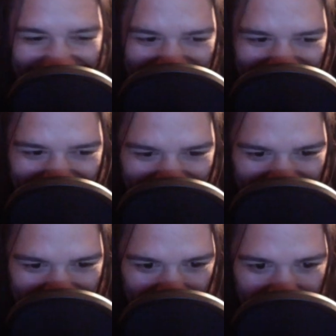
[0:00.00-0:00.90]

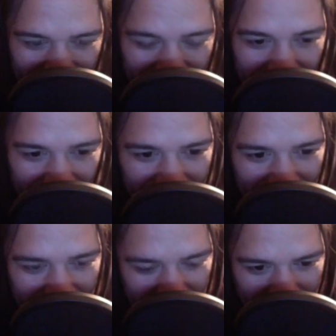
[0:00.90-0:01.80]

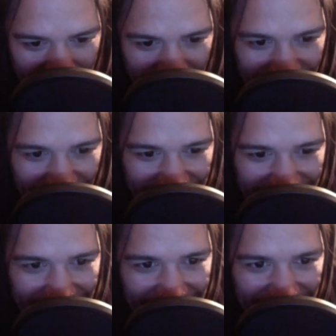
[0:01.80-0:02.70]

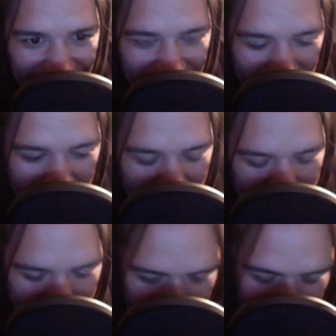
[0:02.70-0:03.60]

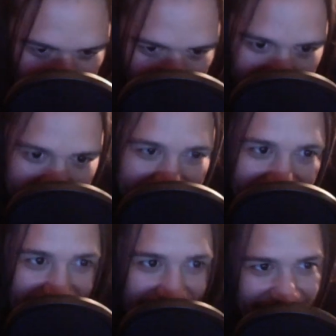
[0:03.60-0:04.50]

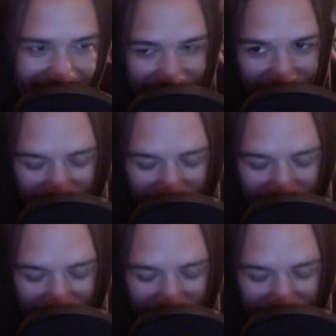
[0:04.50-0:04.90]
No words are spoken by the person on screen.